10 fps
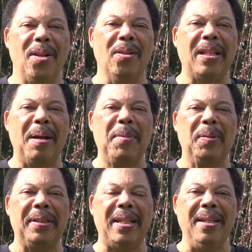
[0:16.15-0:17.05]
long time
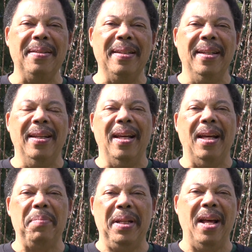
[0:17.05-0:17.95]
no see.
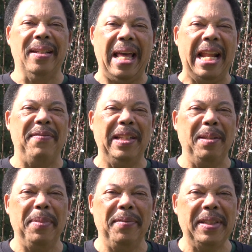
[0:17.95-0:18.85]
I've been on kind of a
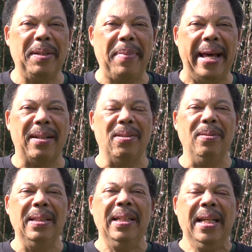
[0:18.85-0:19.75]
little bit of a
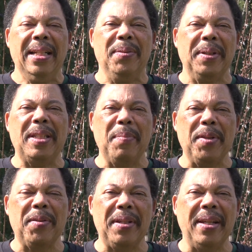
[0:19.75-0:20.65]
sabbatical, doing some
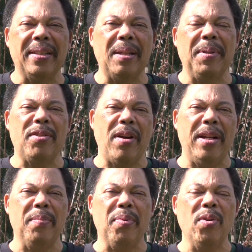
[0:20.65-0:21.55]
other things. I've been trying
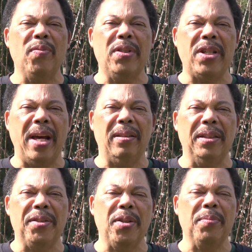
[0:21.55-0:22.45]
to improve the channel
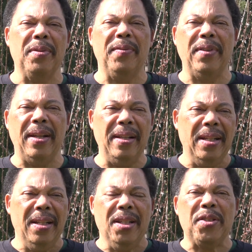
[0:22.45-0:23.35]
in terms of the
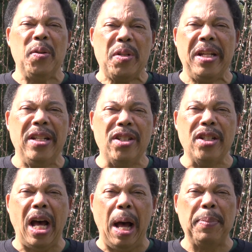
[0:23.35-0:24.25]
search
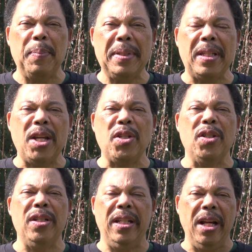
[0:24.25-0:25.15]
engine
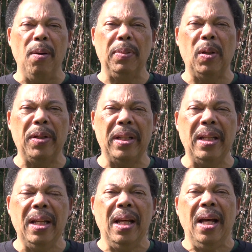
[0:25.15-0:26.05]
optimization and
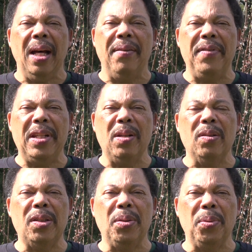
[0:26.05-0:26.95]
uploading uh,
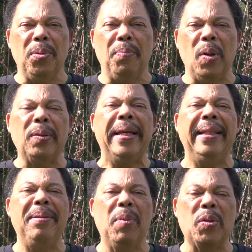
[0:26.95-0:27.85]
videos to both
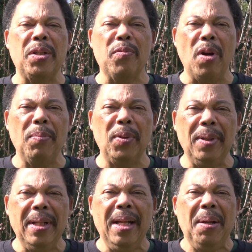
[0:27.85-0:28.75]
Daily Motion and Rumble,
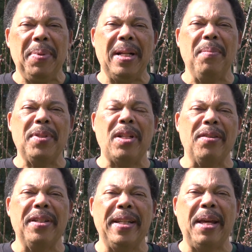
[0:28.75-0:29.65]
but I'm
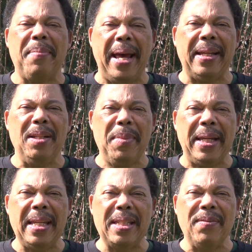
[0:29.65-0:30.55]
starting to get back into
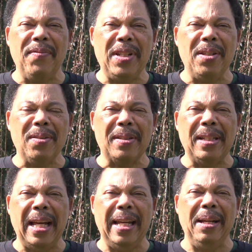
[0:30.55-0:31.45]
making some videos
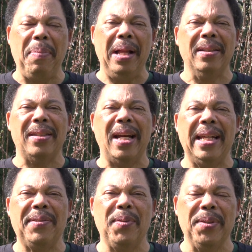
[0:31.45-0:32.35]
and I
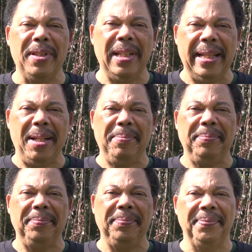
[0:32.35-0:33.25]
apologize for the delay.
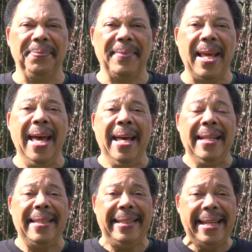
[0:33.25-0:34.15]

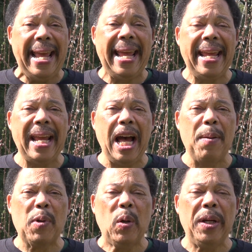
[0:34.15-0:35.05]
Today
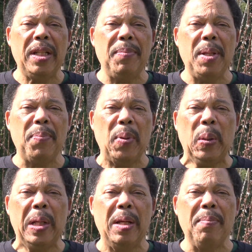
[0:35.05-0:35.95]
I'm going to be
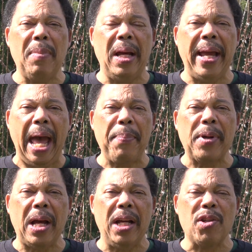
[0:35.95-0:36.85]
pruning my
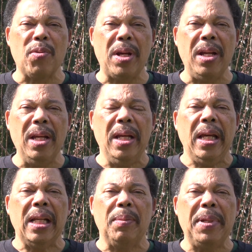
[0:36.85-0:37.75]
apricot tree.
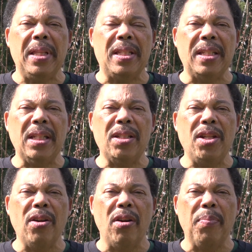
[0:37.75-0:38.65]
It'll be the sixth
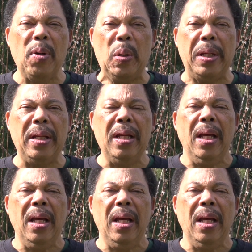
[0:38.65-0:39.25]
year of pruning.